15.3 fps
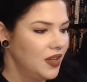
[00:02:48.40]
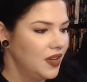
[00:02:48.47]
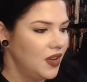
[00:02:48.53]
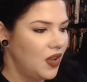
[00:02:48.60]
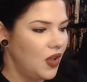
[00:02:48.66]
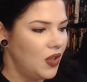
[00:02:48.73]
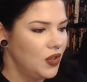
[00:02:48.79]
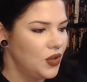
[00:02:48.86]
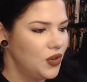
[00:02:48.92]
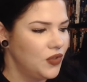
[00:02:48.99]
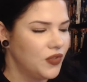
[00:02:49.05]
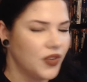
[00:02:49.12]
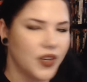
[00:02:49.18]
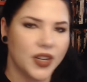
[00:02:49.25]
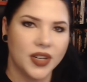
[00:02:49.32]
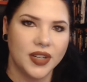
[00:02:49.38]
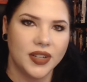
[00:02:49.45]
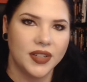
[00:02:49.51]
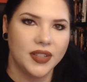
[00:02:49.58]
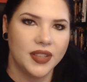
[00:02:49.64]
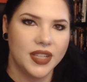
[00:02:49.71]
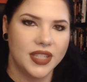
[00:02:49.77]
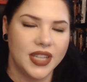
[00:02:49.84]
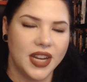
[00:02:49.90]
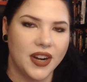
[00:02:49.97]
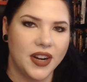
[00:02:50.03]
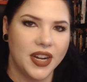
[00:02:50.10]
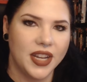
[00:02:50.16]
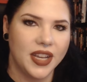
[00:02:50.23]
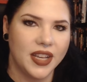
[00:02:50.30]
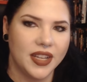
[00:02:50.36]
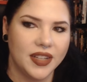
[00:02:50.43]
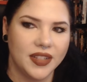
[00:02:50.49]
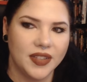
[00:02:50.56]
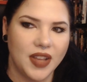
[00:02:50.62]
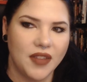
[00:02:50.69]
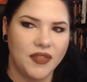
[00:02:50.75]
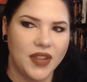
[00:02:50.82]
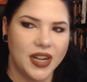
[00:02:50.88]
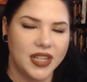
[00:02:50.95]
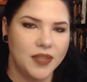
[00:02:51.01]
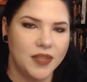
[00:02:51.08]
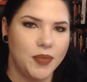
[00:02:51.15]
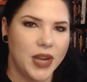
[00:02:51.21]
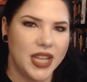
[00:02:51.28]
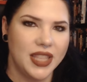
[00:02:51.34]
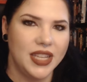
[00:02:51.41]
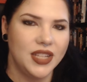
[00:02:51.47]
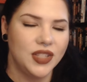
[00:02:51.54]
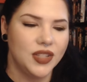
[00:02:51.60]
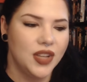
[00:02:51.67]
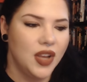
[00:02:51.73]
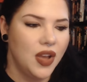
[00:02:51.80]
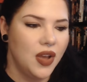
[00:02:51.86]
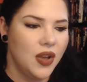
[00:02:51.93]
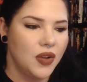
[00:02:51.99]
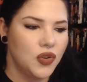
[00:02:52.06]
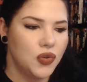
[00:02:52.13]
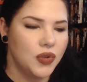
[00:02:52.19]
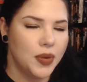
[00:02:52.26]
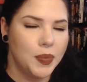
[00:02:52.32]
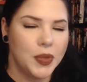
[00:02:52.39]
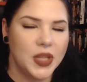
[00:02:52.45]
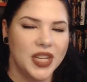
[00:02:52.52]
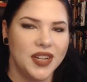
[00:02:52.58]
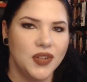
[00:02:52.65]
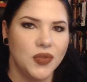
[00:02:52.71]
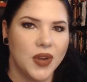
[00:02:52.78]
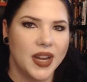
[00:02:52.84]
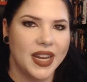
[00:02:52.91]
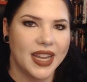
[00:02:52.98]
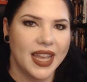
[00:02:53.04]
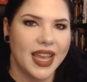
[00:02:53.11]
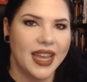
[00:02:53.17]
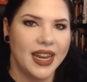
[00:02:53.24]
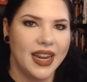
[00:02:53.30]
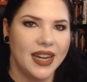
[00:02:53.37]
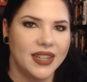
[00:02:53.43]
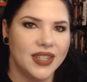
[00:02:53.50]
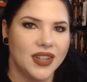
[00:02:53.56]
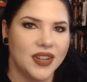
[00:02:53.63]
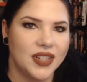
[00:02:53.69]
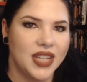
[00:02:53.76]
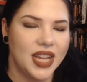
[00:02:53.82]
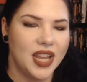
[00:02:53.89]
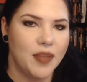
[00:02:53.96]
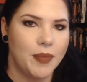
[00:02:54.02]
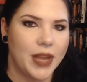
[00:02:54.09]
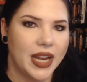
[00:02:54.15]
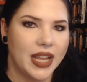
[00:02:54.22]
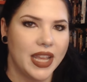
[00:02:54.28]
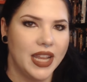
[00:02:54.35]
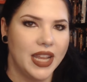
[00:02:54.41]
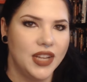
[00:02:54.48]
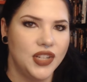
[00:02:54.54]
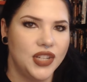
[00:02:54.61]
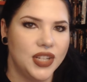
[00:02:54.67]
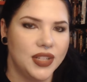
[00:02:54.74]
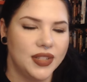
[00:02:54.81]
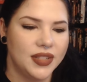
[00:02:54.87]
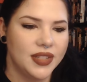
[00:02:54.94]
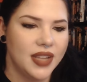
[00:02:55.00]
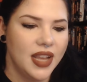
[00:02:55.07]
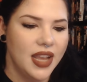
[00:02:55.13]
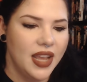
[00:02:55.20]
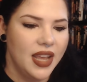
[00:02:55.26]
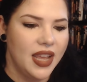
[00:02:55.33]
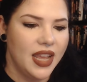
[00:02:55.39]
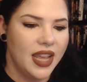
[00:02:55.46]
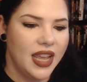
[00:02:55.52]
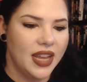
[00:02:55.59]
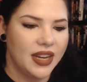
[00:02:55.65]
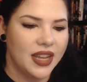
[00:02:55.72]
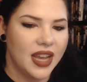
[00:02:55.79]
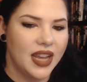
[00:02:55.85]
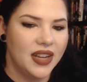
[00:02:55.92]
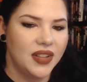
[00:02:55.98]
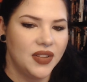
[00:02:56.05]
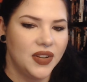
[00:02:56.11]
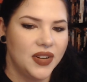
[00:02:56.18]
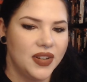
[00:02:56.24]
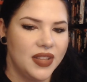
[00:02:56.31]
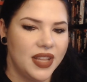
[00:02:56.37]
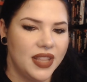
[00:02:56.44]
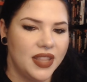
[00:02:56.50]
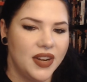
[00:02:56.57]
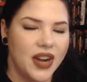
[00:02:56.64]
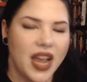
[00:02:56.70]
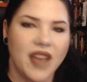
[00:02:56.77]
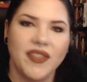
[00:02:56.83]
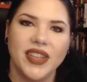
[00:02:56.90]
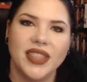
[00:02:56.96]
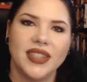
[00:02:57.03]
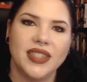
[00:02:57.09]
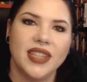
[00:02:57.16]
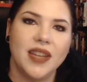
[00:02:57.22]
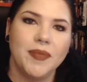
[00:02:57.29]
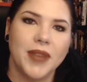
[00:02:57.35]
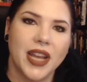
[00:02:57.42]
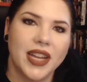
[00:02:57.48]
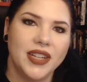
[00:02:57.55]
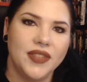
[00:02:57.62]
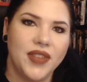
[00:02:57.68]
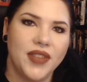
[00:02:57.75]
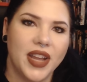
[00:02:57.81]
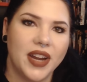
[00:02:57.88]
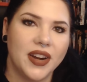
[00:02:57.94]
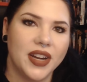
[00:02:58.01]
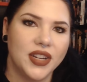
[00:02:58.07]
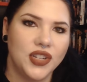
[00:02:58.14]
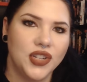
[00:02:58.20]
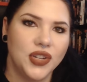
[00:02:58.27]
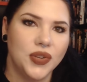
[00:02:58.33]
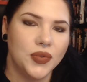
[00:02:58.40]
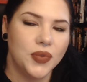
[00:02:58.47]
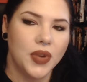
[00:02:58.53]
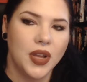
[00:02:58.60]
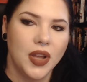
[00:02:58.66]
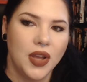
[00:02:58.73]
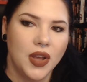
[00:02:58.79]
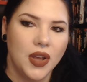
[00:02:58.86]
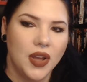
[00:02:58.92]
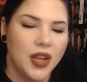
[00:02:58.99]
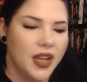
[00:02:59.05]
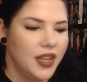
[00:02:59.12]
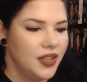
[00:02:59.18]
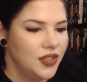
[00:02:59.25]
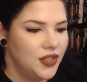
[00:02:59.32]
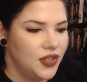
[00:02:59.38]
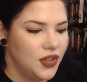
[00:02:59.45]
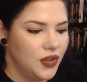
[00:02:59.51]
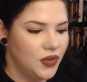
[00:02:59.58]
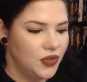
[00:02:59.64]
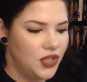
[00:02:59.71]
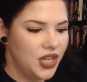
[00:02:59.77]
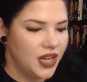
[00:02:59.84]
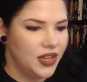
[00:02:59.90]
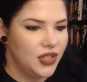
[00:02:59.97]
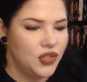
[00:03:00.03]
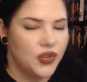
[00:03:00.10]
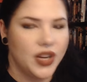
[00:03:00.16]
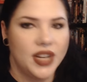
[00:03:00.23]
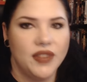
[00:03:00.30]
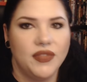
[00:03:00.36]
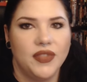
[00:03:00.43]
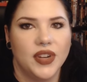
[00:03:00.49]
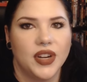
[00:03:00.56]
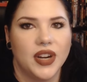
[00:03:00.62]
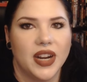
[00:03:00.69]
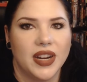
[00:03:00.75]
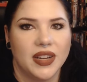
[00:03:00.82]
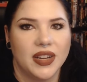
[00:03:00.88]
all over this area affected by these crippling chronic headaches and are taking medications, and kind of learn that they're having the same kind of hair issue. So Jerry's trying to figure out